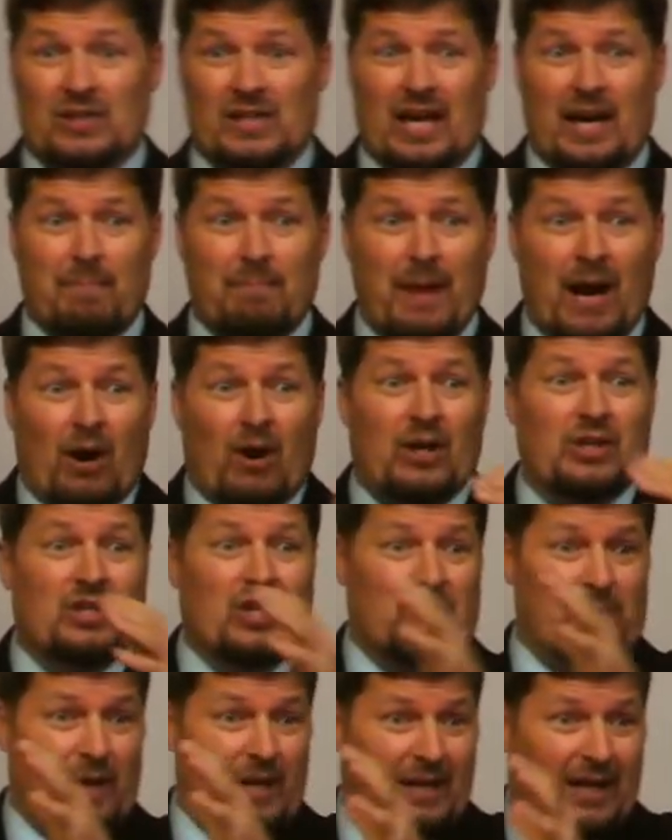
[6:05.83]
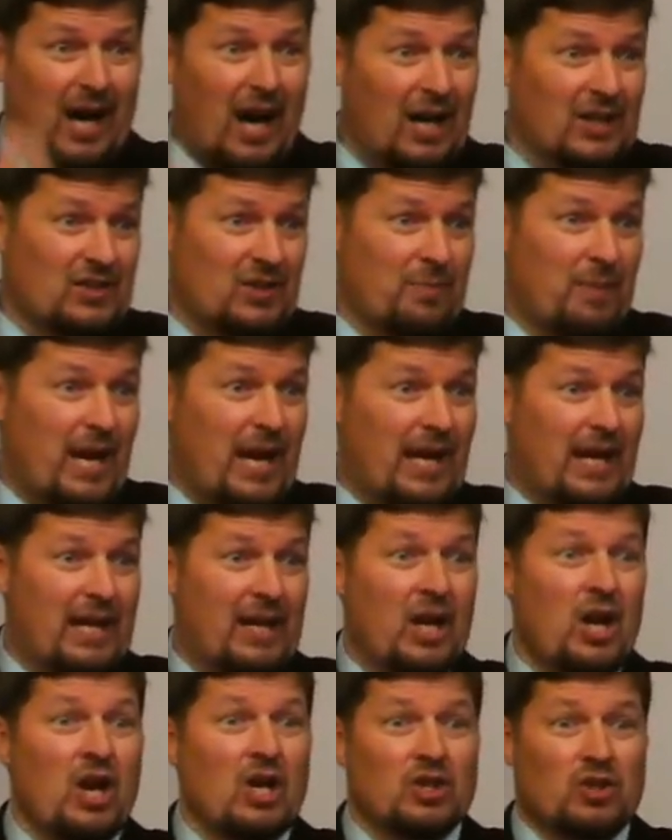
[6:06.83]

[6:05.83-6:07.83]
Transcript: That marriage has been consummated.